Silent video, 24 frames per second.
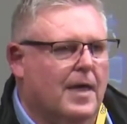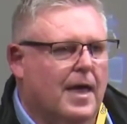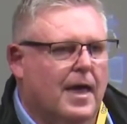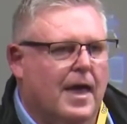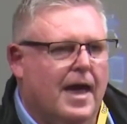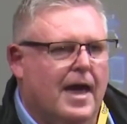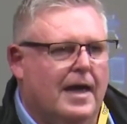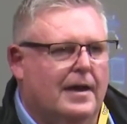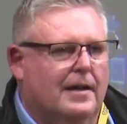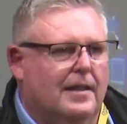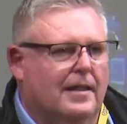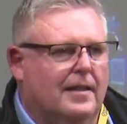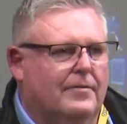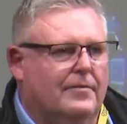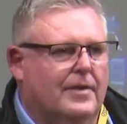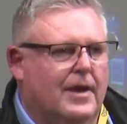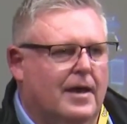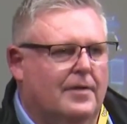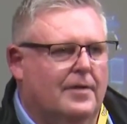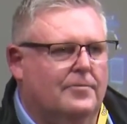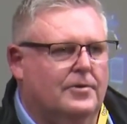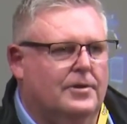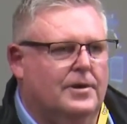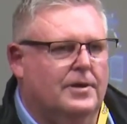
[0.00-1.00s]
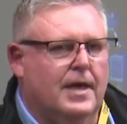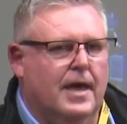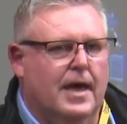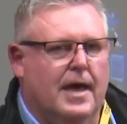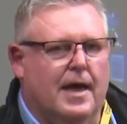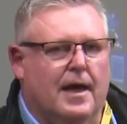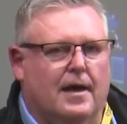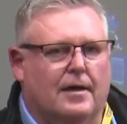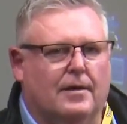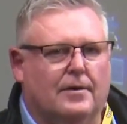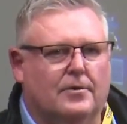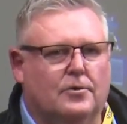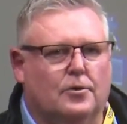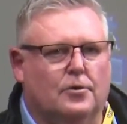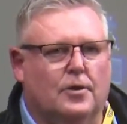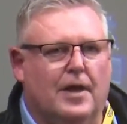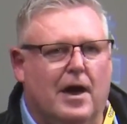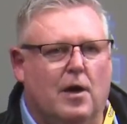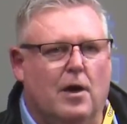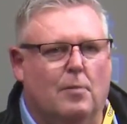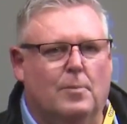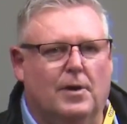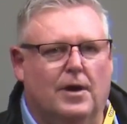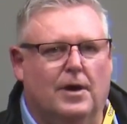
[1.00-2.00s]
At 1,100 now. Good
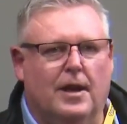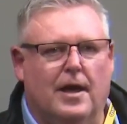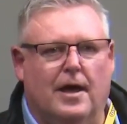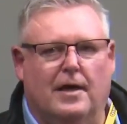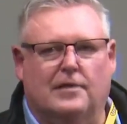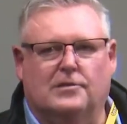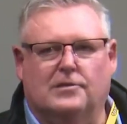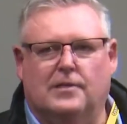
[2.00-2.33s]
albinos.